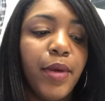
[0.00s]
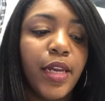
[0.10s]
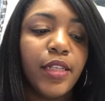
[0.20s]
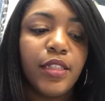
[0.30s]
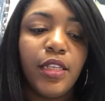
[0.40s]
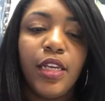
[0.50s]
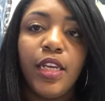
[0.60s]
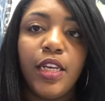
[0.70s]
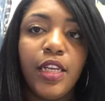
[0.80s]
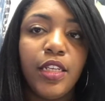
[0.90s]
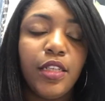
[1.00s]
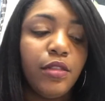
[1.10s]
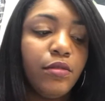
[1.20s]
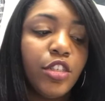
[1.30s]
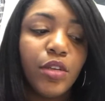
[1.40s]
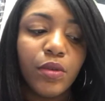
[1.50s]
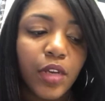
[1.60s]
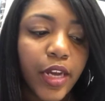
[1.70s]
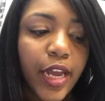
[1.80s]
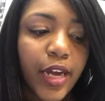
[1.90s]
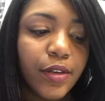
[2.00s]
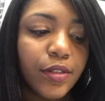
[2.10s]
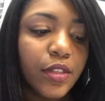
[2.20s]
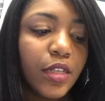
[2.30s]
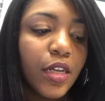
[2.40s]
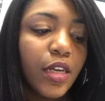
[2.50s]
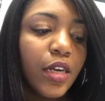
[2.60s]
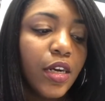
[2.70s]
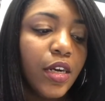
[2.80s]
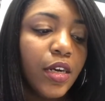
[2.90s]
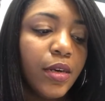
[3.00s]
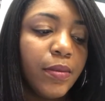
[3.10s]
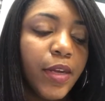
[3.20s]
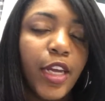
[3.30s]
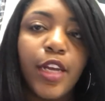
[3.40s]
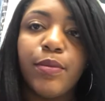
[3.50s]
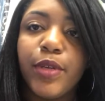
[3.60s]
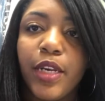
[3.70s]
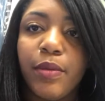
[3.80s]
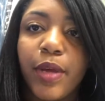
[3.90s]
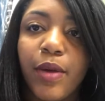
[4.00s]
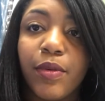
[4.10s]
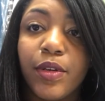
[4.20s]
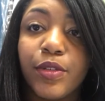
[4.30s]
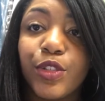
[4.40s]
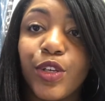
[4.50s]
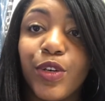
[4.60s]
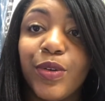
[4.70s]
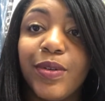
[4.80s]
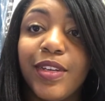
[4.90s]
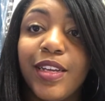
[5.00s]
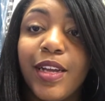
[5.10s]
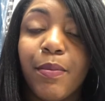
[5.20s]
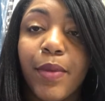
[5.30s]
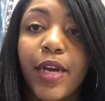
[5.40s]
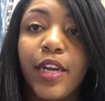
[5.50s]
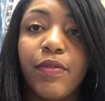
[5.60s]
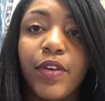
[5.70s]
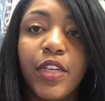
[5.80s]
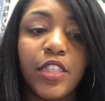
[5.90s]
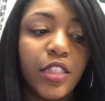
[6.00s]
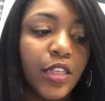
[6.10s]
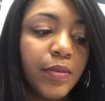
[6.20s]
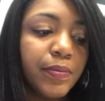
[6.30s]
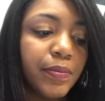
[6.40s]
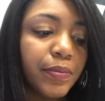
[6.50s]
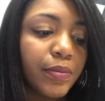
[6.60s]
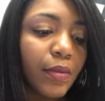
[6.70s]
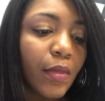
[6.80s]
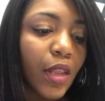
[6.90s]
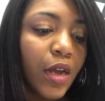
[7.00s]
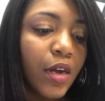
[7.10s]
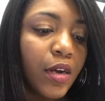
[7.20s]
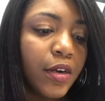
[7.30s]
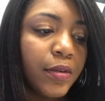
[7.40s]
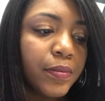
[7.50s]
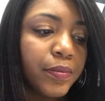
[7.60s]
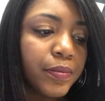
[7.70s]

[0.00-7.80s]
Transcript: balancing any general accounts, and completing payroll. So by definition of